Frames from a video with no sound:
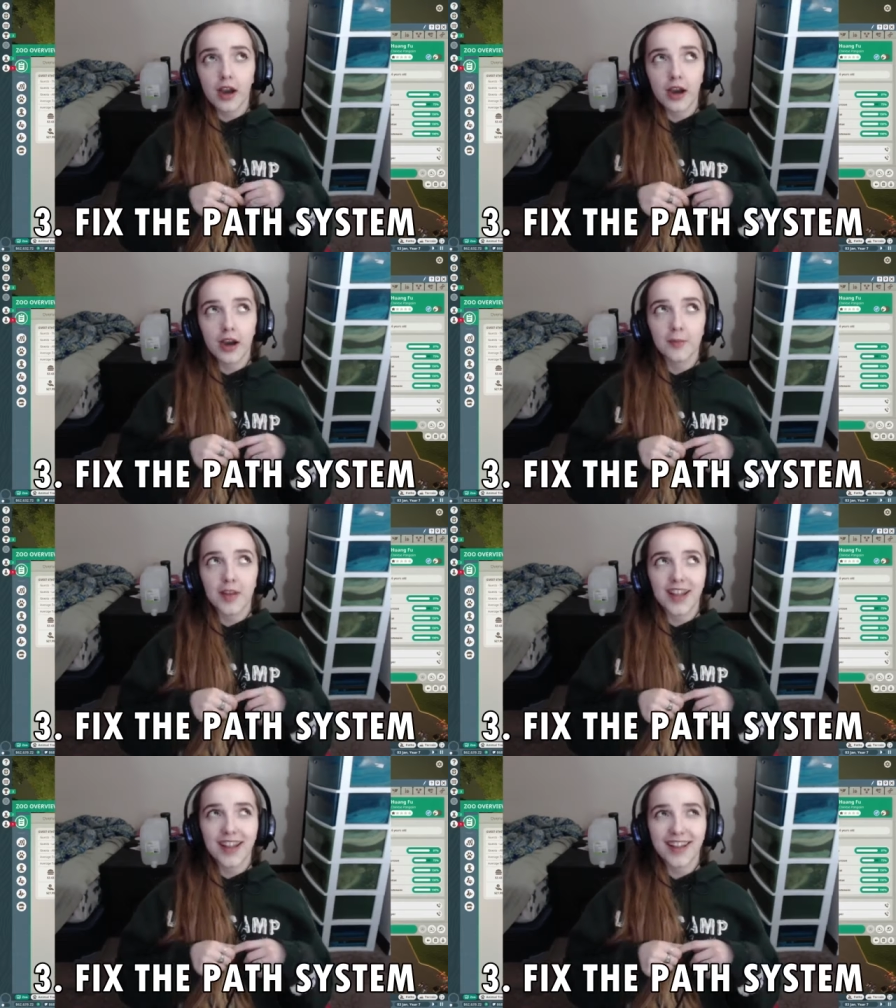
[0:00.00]
And
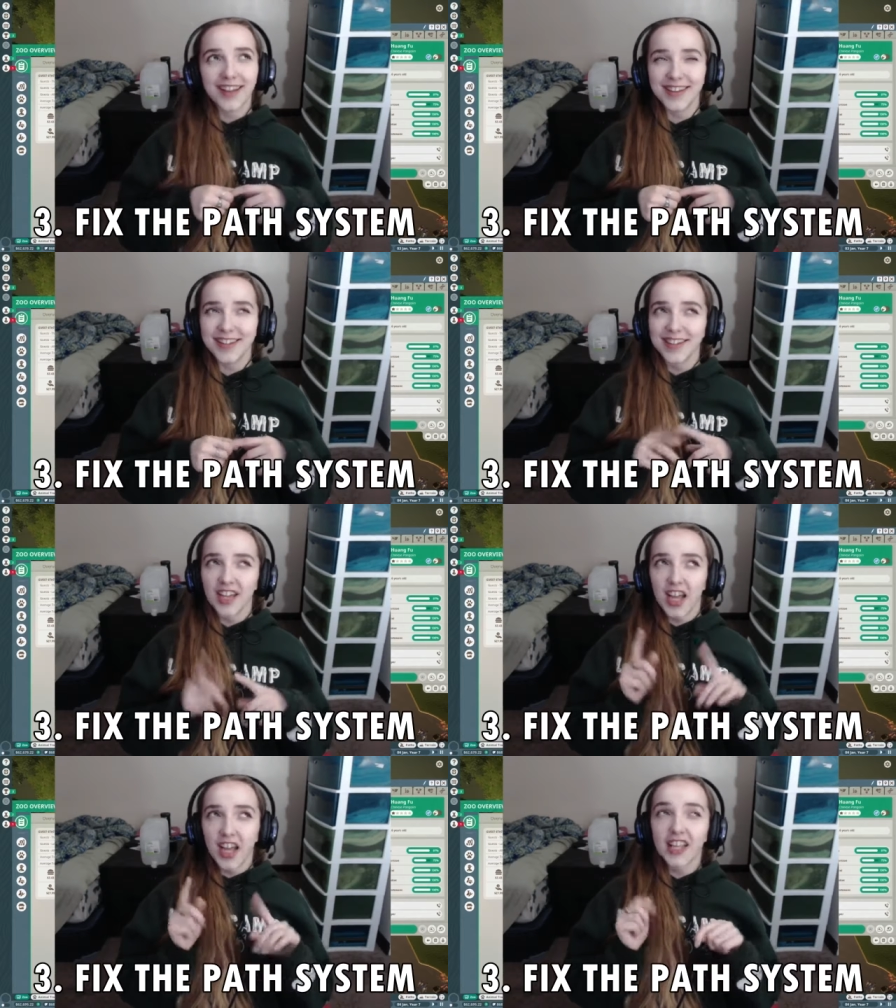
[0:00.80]

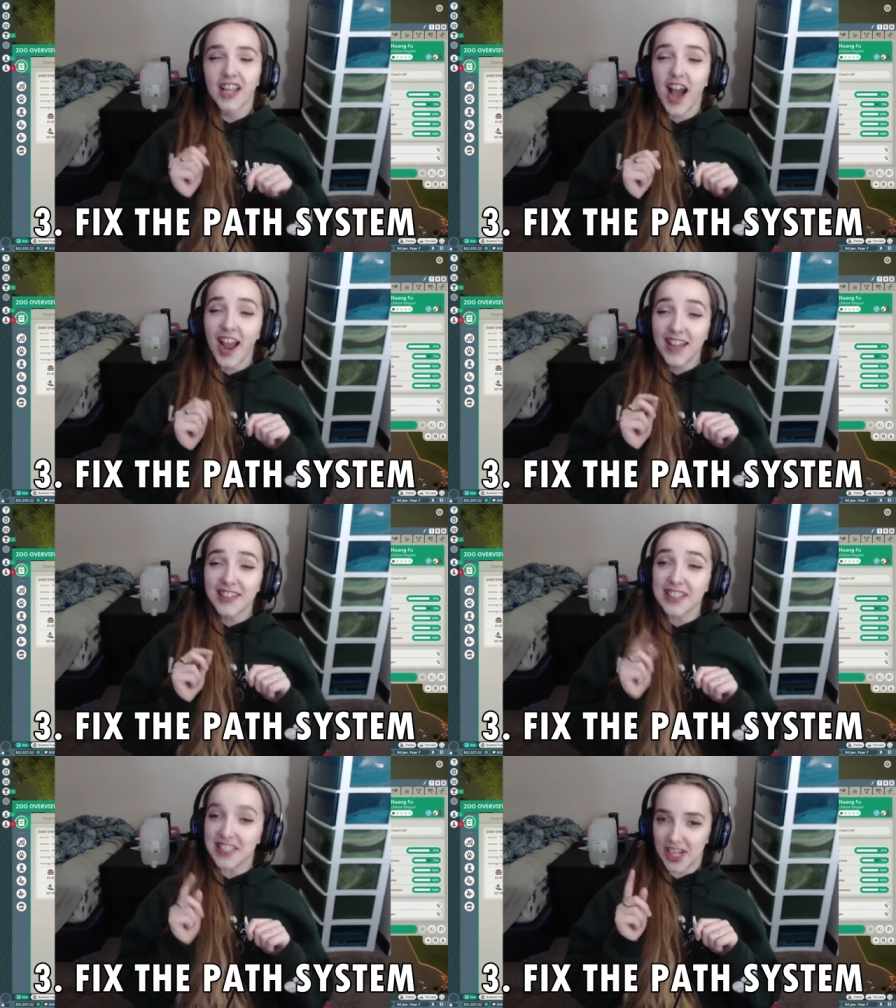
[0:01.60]
then I had
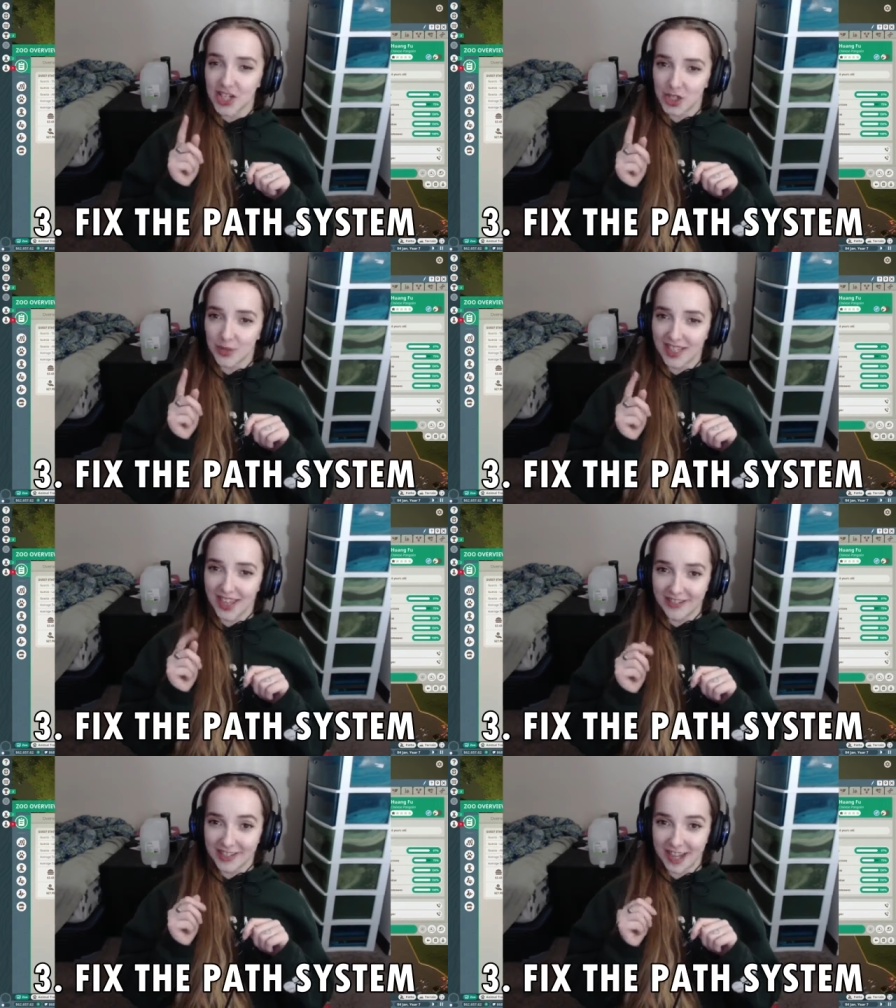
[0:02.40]
this issue the
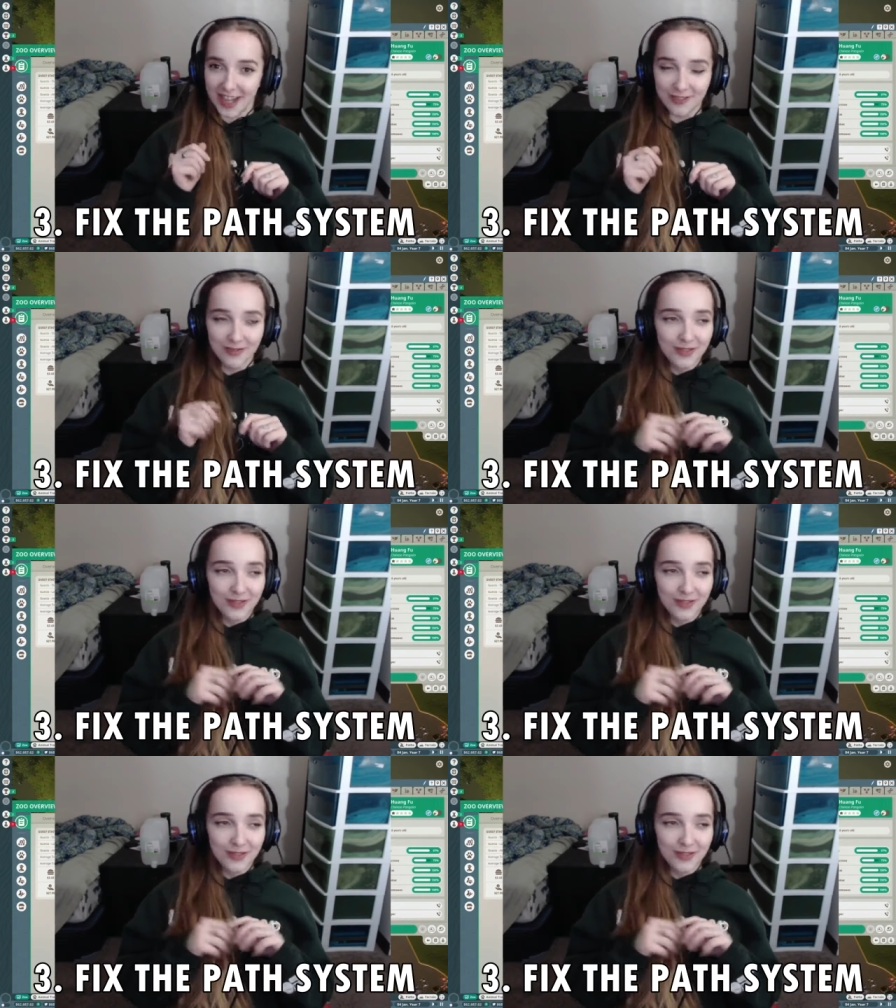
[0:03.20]
other day.